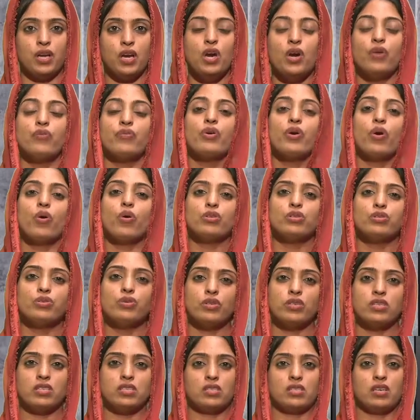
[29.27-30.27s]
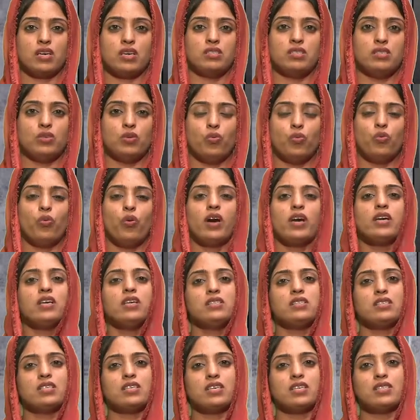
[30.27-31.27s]
We also discussed why
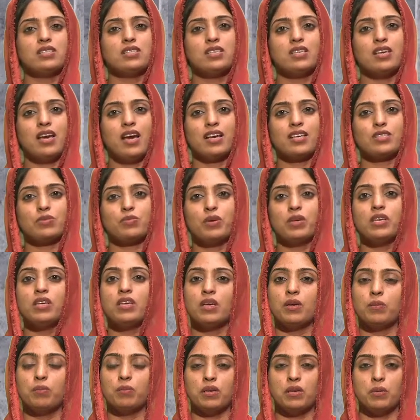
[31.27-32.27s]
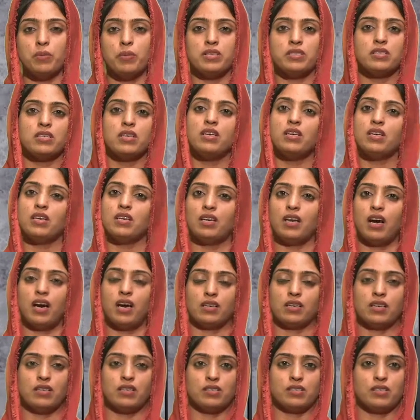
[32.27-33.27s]
GST has been implemented in our
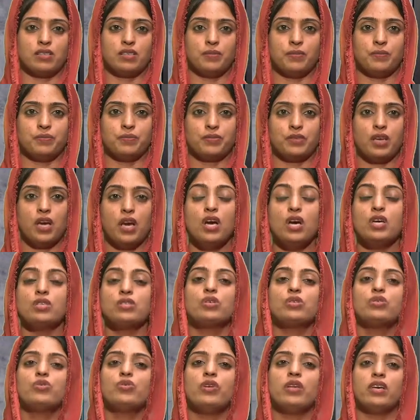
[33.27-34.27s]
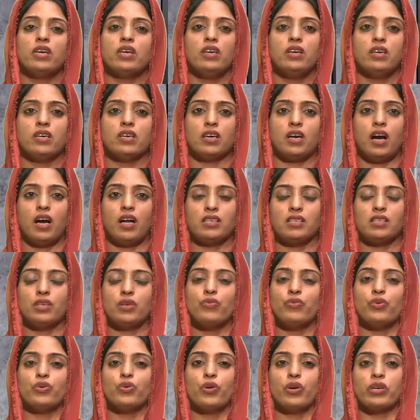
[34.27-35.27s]
country. So today I'll give
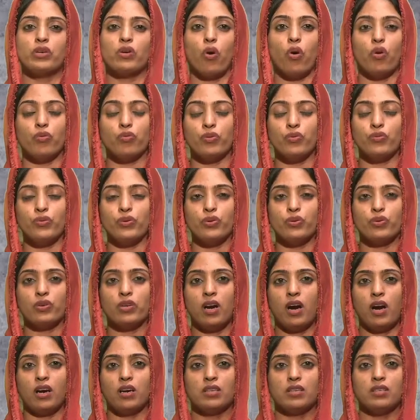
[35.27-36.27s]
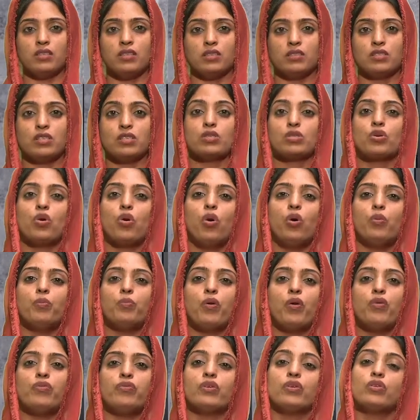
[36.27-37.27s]
you an overview regarding the scope
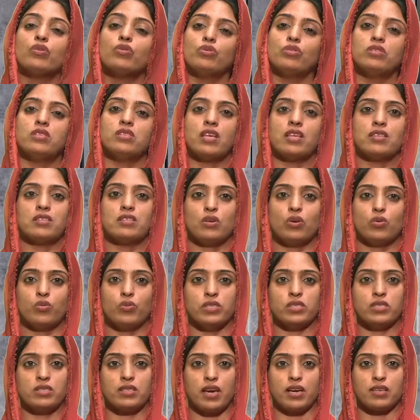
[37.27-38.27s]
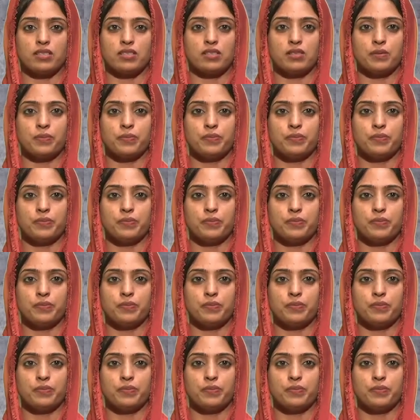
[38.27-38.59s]
of goods and service tax.